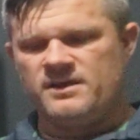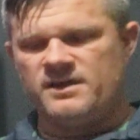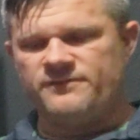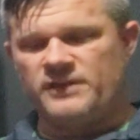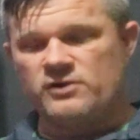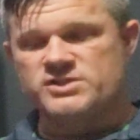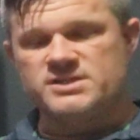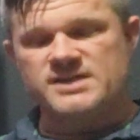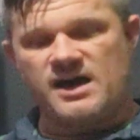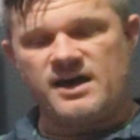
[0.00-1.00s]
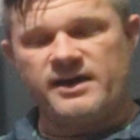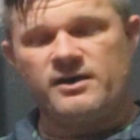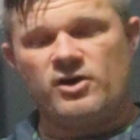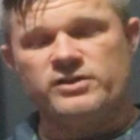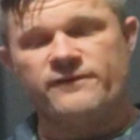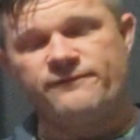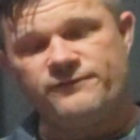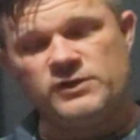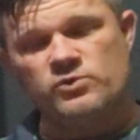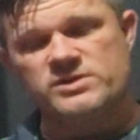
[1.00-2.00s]
If there's a tie on the
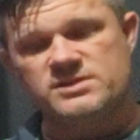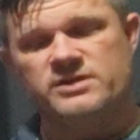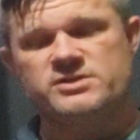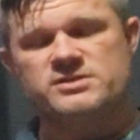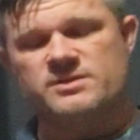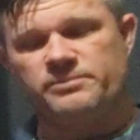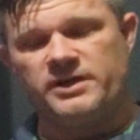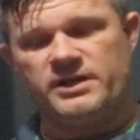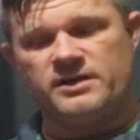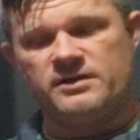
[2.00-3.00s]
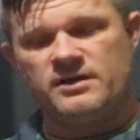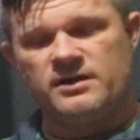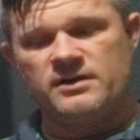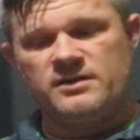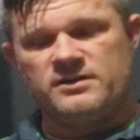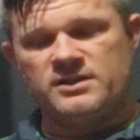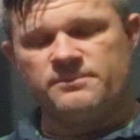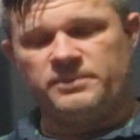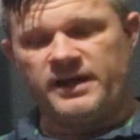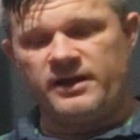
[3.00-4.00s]
fewest dungeons completed, then the
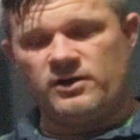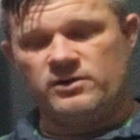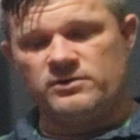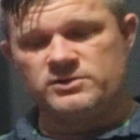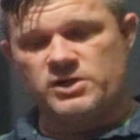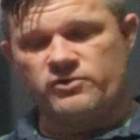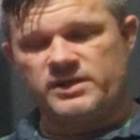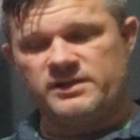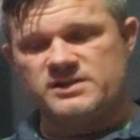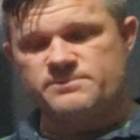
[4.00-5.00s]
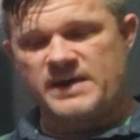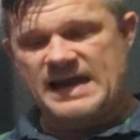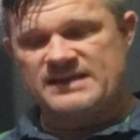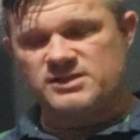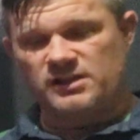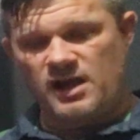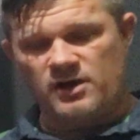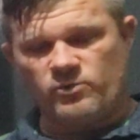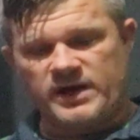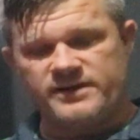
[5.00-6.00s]
player token gets passed
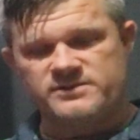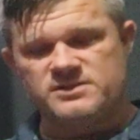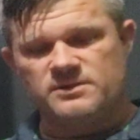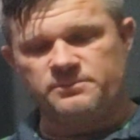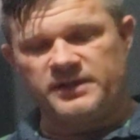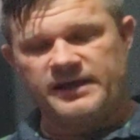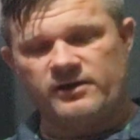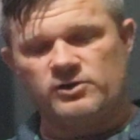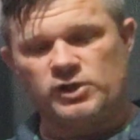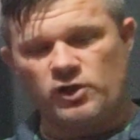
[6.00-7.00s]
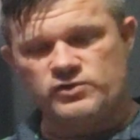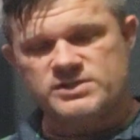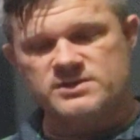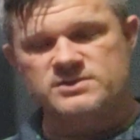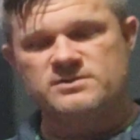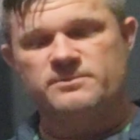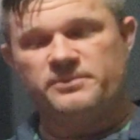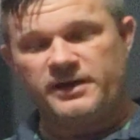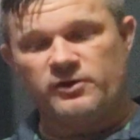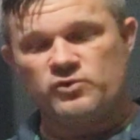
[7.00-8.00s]
clockwise to the player closest to the
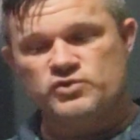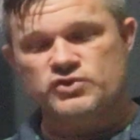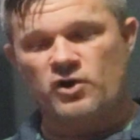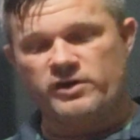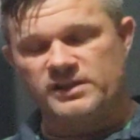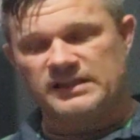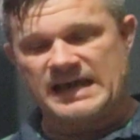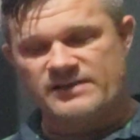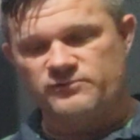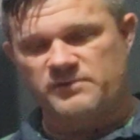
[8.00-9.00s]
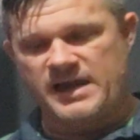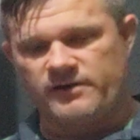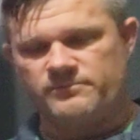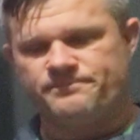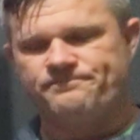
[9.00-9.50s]
player who started the last round.